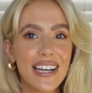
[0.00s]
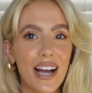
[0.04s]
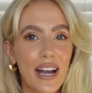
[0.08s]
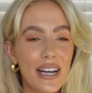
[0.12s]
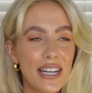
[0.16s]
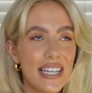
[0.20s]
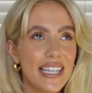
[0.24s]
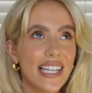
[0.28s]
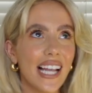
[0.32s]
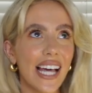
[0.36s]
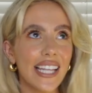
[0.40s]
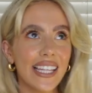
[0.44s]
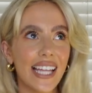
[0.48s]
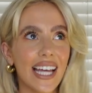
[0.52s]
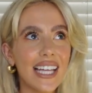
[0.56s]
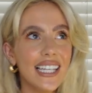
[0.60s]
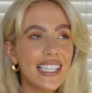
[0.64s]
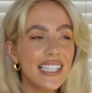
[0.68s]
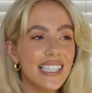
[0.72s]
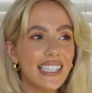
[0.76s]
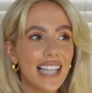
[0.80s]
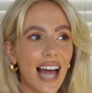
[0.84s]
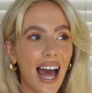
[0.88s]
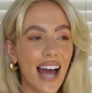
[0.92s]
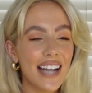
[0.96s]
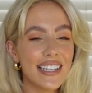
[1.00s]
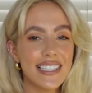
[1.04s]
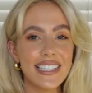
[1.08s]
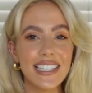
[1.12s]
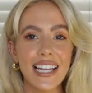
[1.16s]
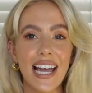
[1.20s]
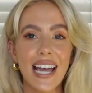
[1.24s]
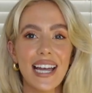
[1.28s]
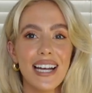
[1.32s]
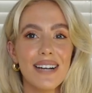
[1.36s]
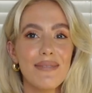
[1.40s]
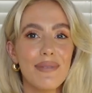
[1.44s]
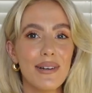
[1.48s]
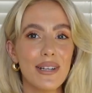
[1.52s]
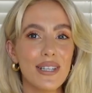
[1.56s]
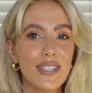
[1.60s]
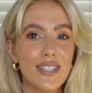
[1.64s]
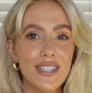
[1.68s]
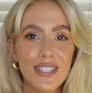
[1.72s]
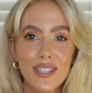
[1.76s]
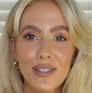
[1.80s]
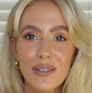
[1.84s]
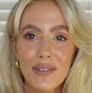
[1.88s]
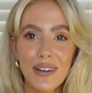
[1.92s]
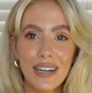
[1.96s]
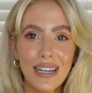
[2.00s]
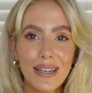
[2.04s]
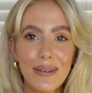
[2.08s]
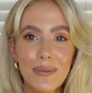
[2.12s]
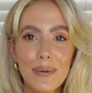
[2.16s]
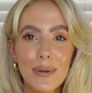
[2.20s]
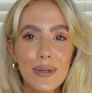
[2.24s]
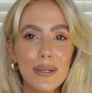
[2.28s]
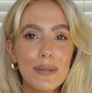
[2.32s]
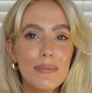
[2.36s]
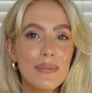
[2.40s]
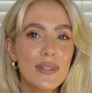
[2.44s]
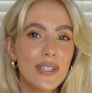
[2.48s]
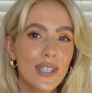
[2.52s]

I need like that little added layer, but it's still really warm.